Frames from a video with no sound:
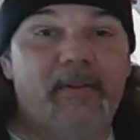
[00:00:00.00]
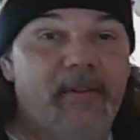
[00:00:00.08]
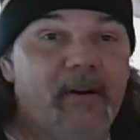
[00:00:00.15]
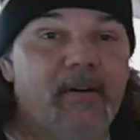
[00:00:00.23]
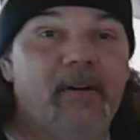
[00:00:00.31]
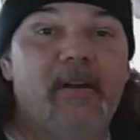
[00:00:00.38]
And
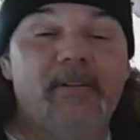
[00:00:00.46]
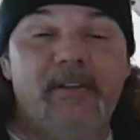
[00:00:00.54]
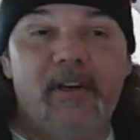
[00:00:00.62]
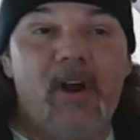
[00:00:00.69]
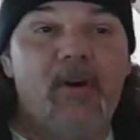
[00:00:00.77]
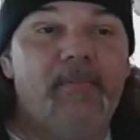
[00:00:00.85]
they're,
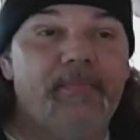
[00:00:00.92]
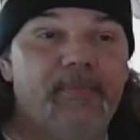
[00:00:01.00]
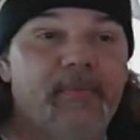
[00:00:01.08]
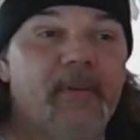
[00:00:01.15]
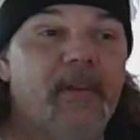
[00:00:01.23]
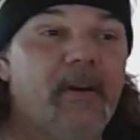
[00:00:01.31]
you know,
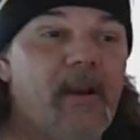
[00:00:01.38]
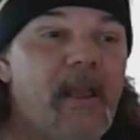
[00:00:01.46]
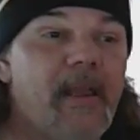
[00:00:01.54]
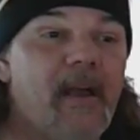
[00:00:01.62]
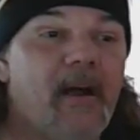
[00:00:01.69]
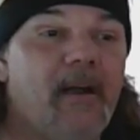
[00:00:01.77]
they're
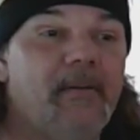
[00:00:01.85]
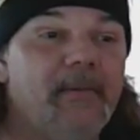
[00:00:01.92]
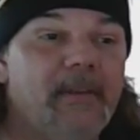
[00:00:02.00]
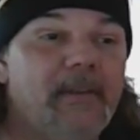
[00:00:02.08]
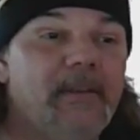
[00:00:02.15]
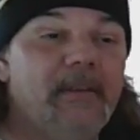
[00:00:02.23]
a
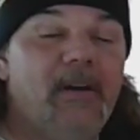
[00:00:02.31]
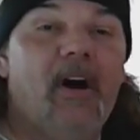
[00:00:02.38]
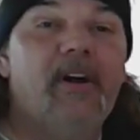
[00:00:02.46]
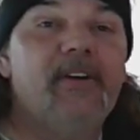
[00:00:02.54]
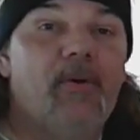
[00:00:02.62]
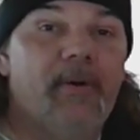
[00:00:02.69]

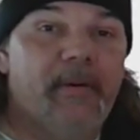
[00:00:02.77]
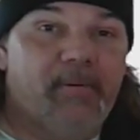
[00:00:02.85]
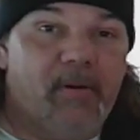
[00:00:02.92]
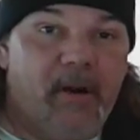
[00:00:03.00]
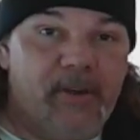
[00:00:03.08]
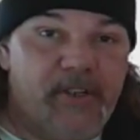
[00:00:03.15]
ongoing
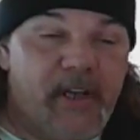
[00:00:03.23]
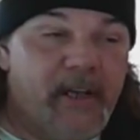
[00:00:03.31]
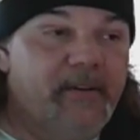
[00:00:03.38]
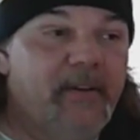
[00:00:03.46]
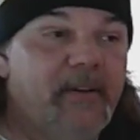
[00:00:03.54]
project.